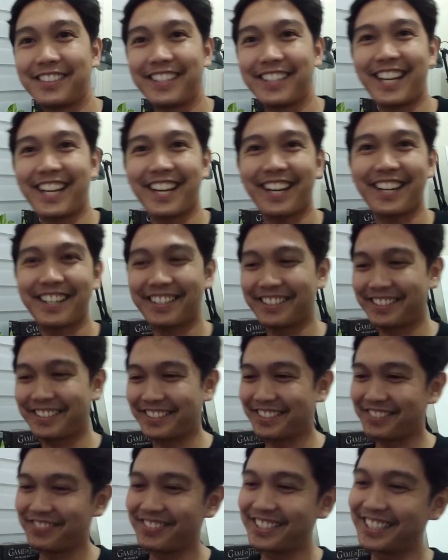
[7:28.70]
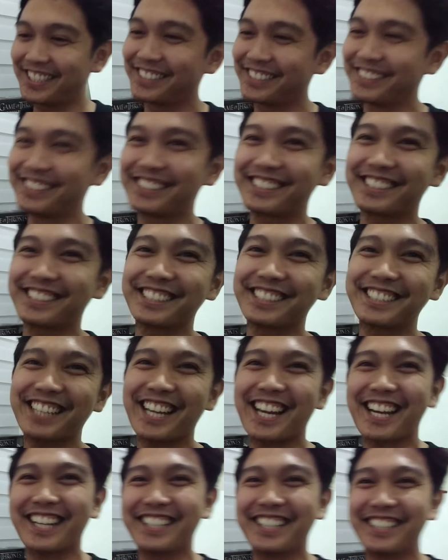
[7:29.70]
rare! Give me an ultra
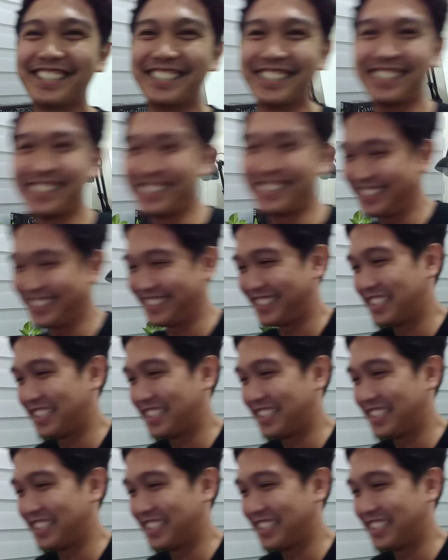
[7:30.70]
rare!